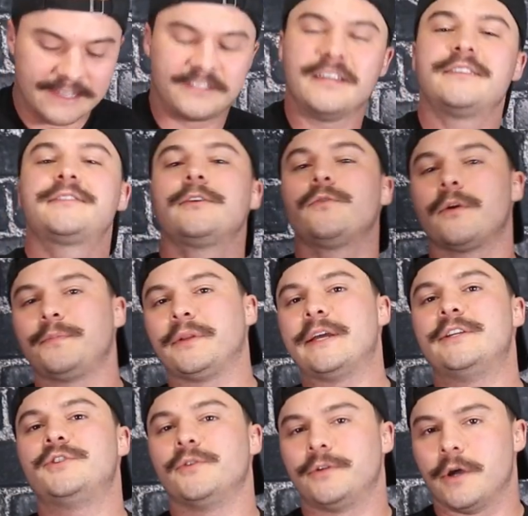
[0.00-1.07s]
Is this gonna
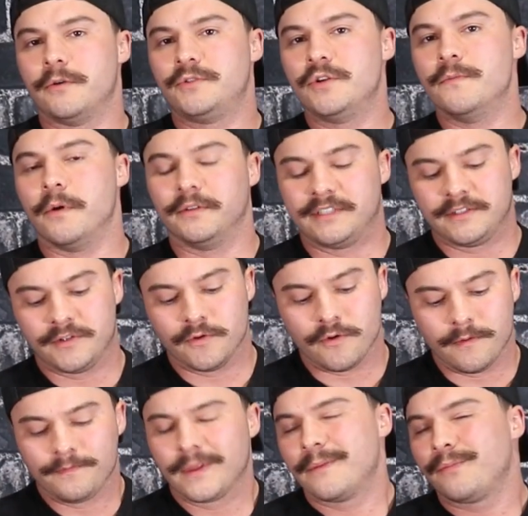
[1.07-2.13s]
replace your go-to
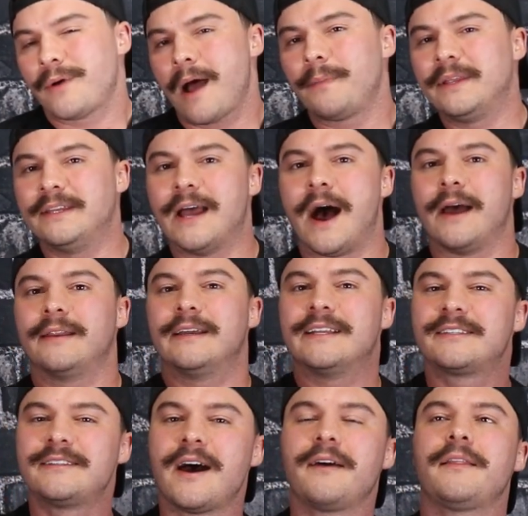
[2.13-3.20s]
multi-tool? Probably not.
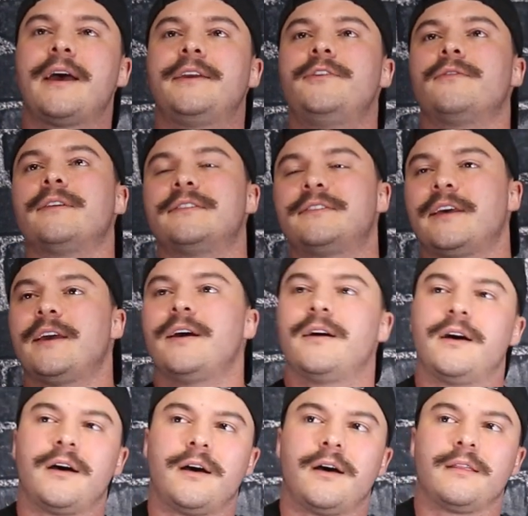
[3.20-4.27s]
It's not like you're gonna say,
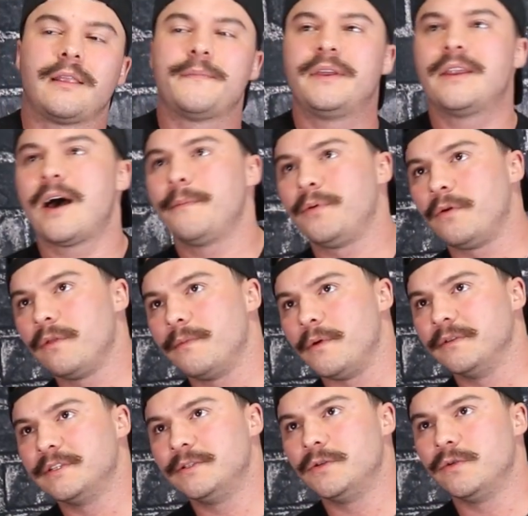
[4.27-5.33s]
let me not pull the
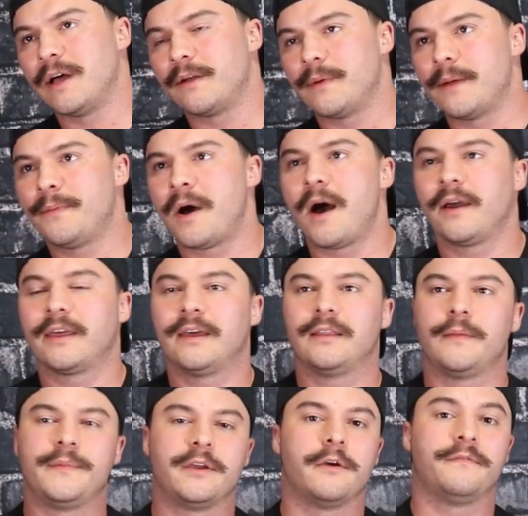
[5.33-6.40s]
multi-tool out of my pocket,
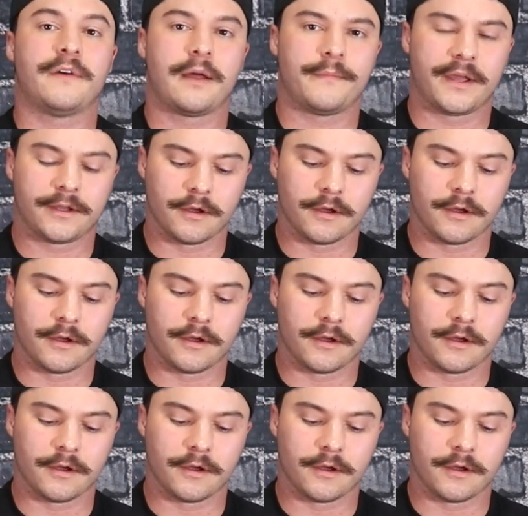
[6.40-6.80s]
let me go find my